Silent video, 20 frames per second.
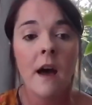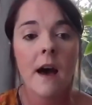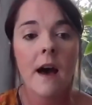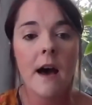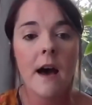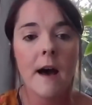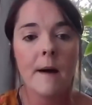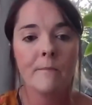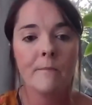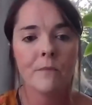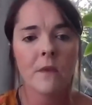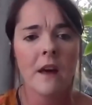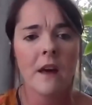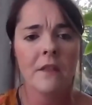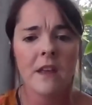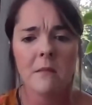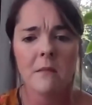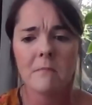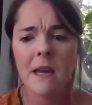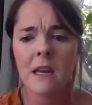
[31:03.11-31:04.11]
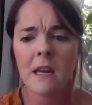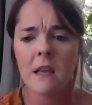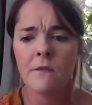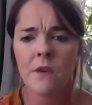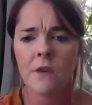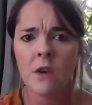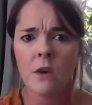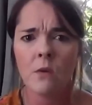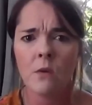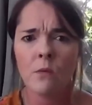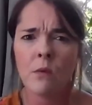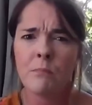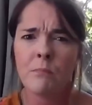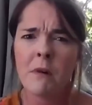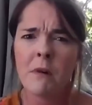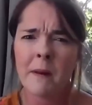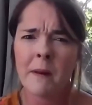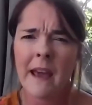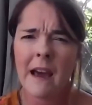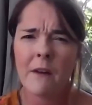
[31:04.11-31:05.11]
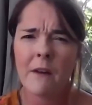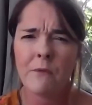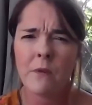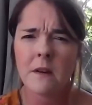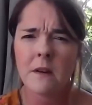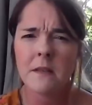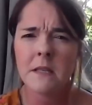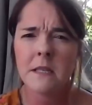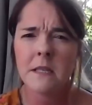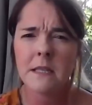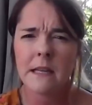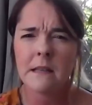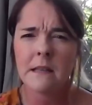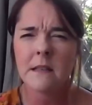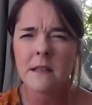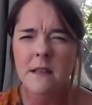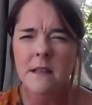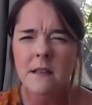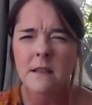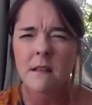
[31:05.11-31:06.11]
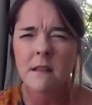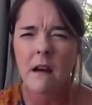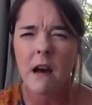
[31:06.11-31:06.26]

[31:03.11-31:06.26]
I think many of you will probably have one as standard